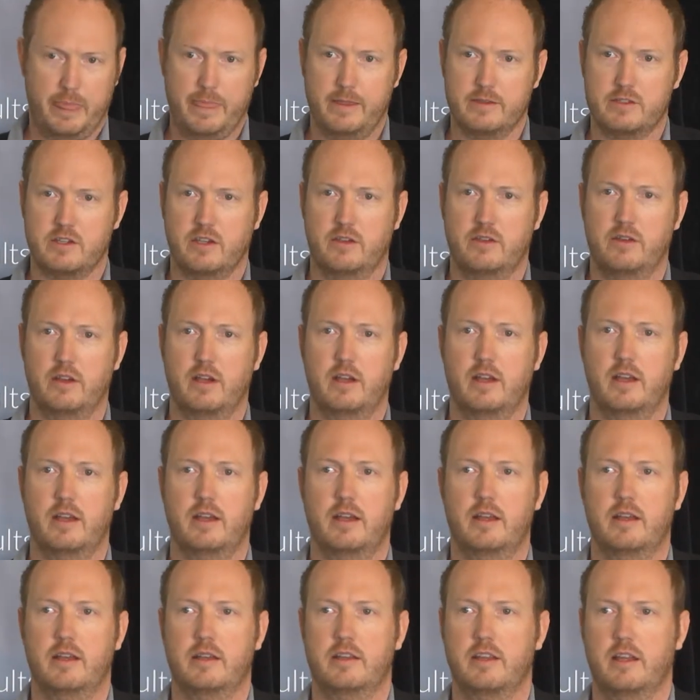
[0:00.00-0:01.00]
So
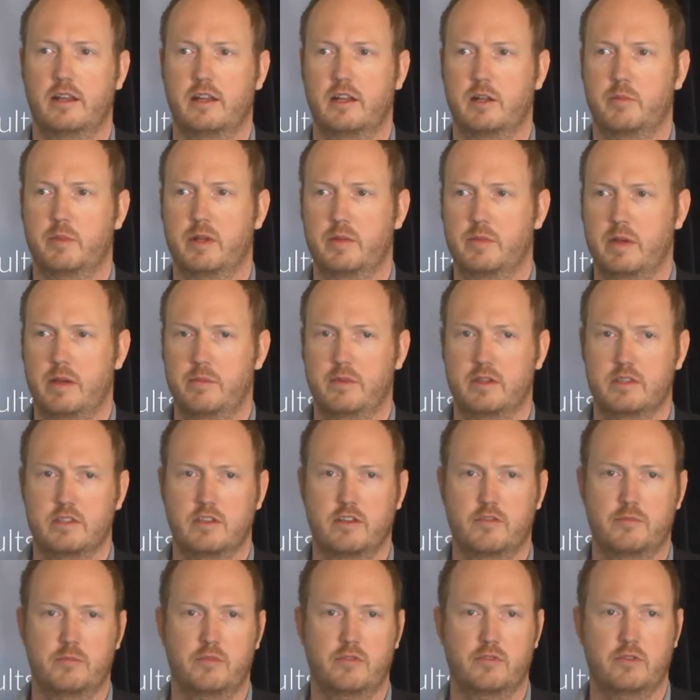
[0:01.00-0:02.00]
a little bit about
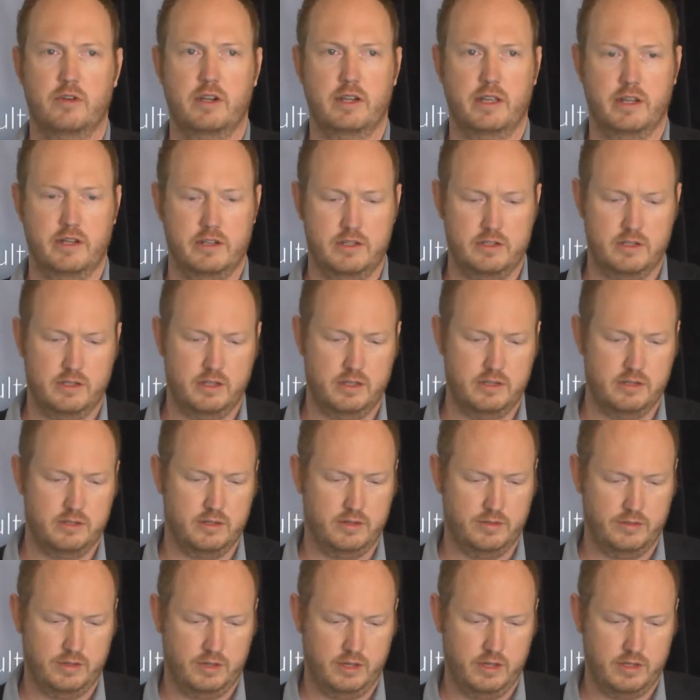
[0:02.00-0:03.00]
myself before I get into the sort
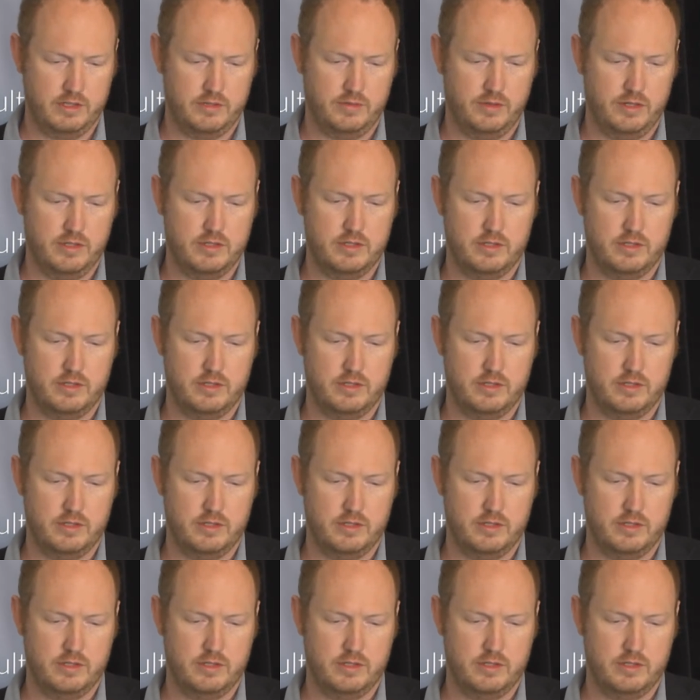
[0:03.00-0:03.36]
of the guts of it.